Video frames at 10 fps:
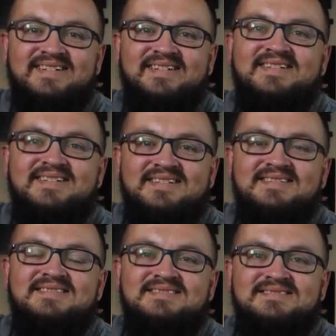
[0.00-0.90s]

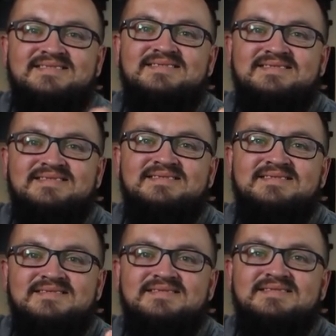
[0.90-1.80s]

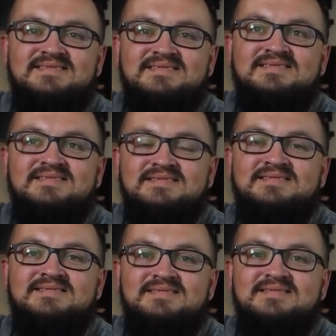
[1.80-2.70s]

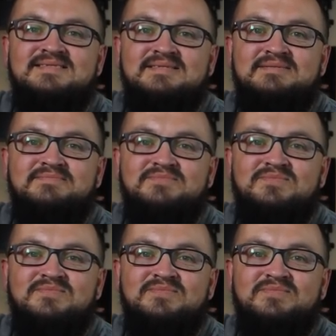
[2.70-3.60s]

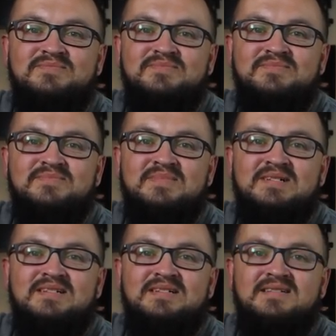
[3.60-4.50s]

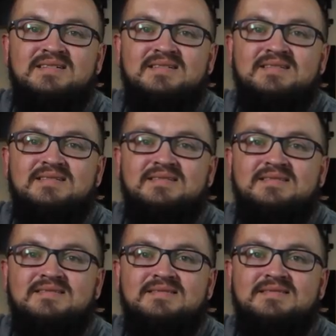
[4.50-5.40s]

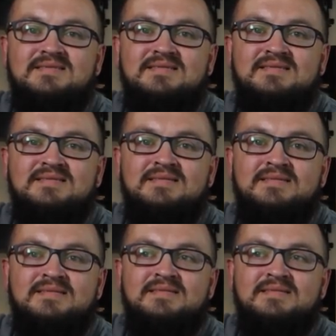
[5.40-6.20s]
[no speech]